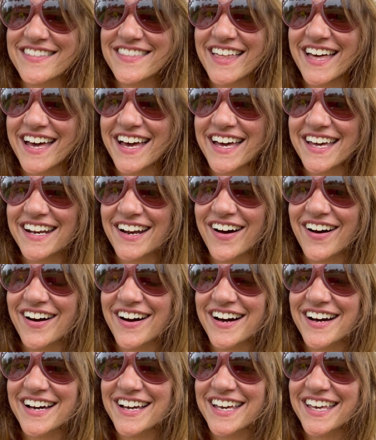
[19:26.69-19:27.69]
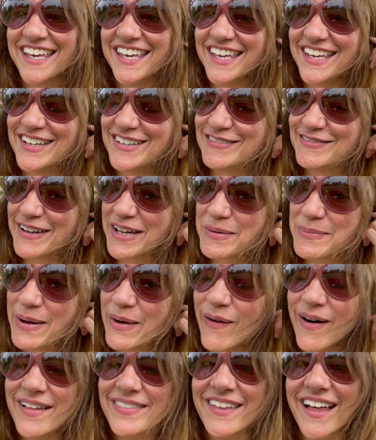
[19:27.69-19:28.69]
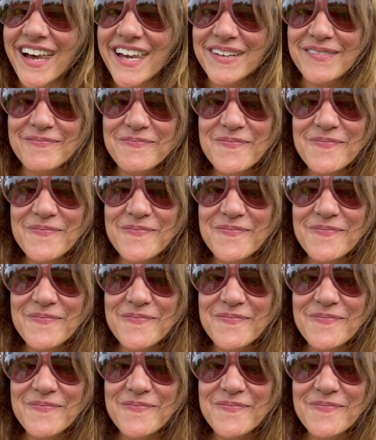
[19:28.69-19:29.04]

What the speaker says: that I read about online.